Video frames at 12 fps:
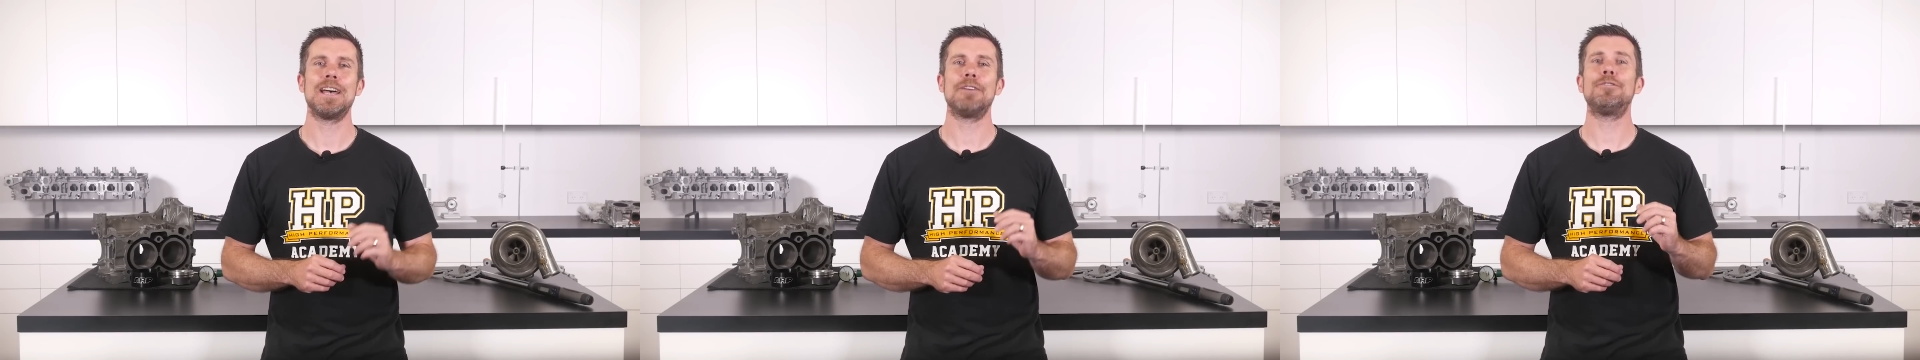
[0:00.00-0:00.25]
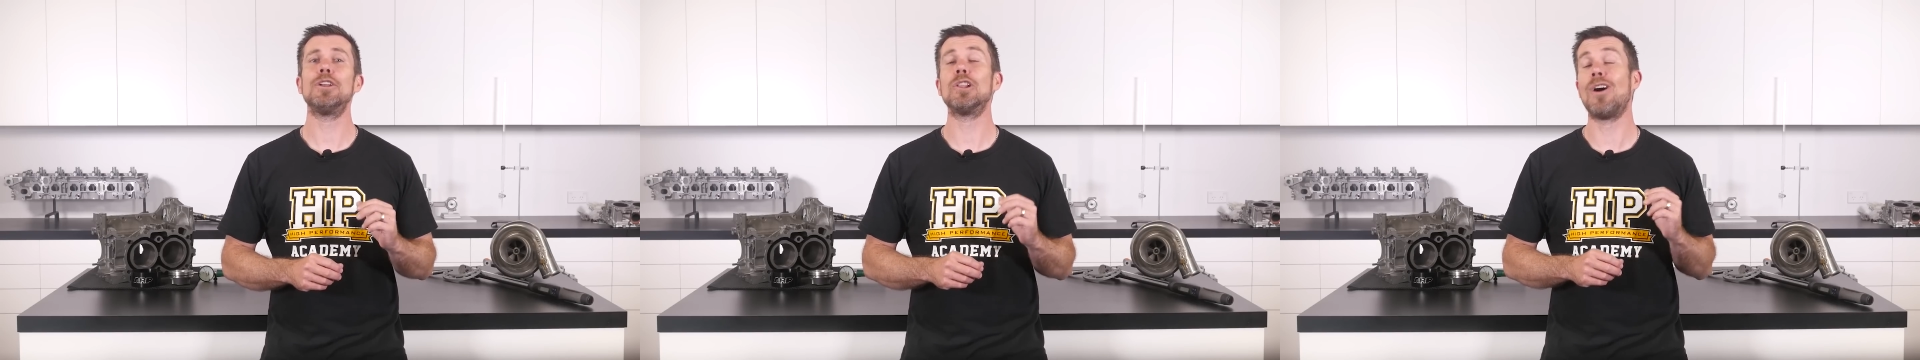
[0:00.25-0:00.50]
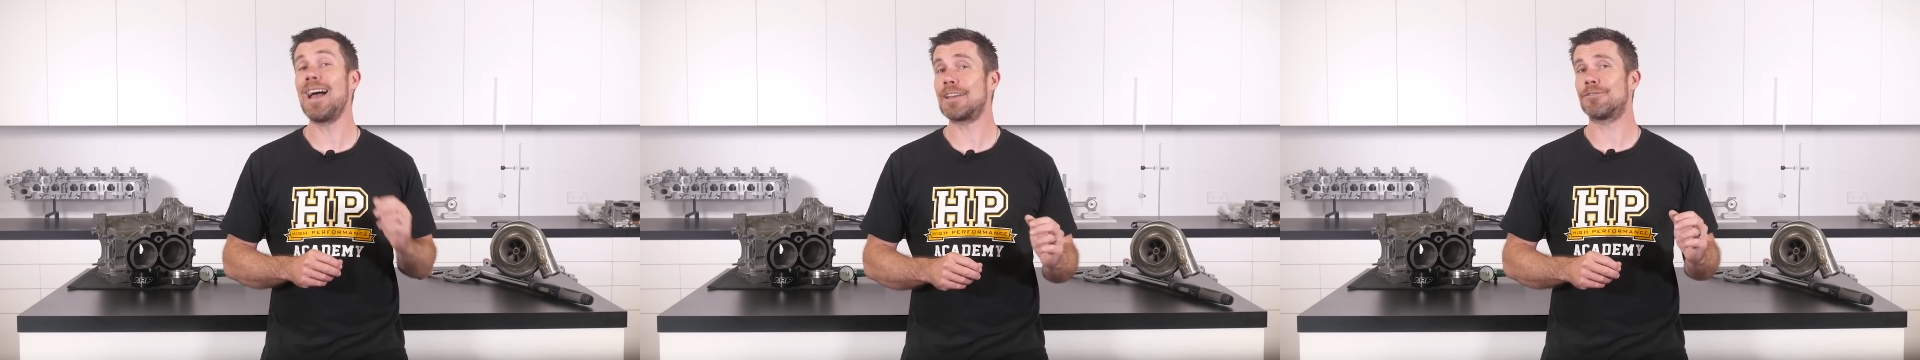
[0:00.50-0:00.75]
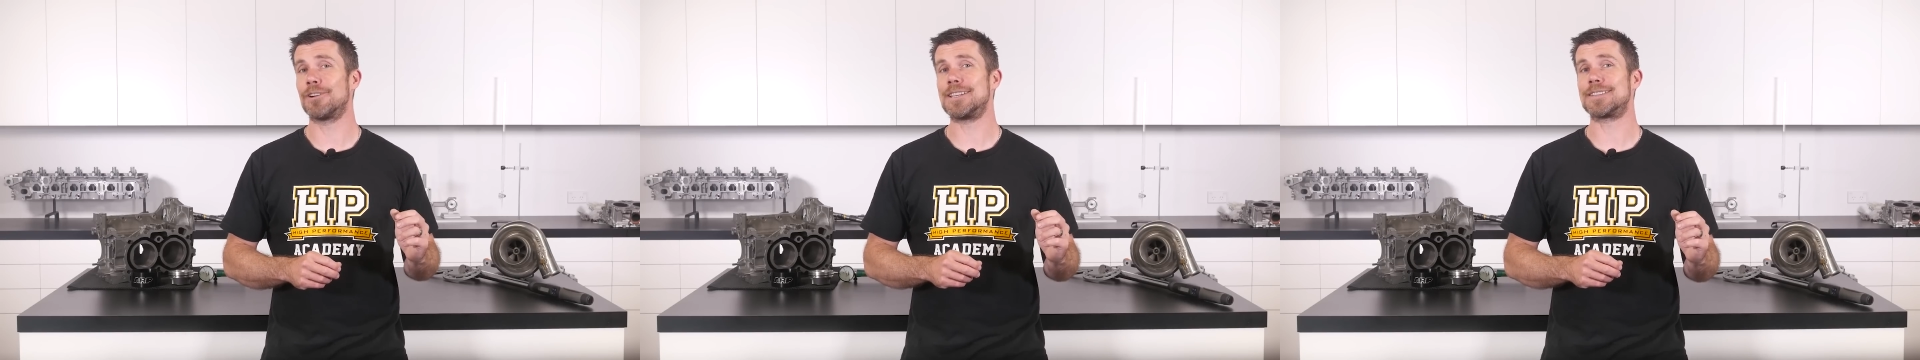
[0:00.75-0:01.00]
If you like
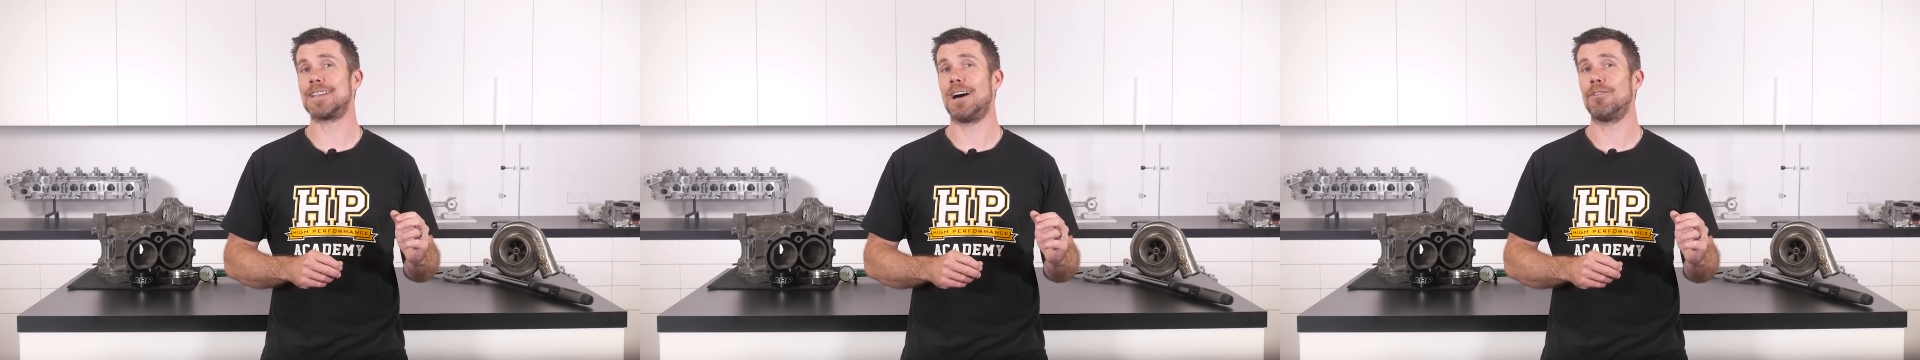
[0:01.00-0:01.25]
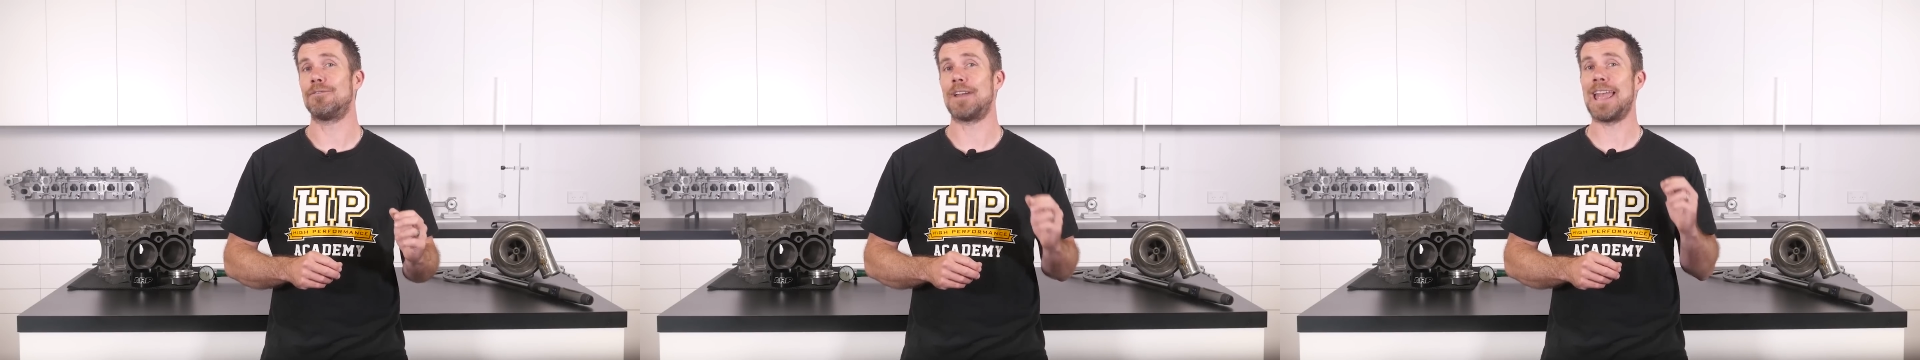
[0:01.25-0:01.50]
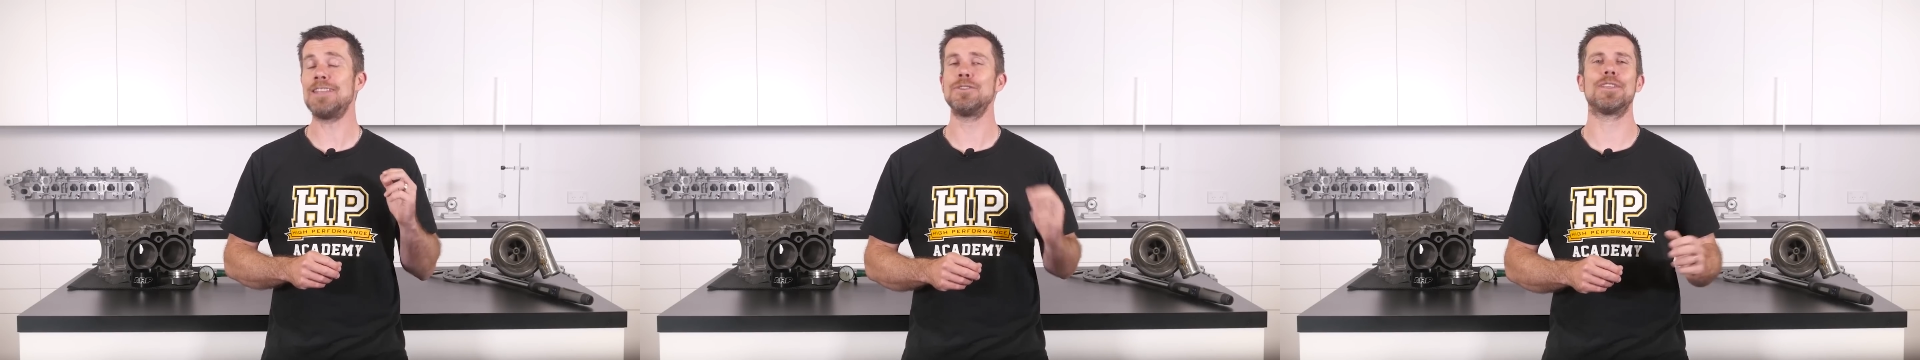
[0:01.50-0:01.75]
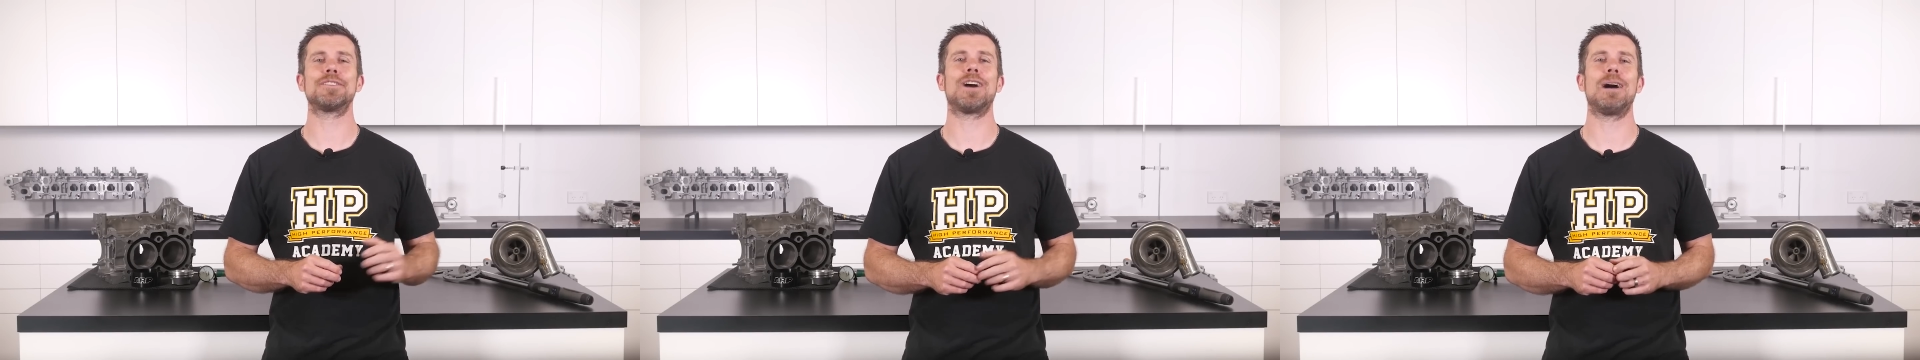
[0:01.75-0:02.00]
free stuff and you're the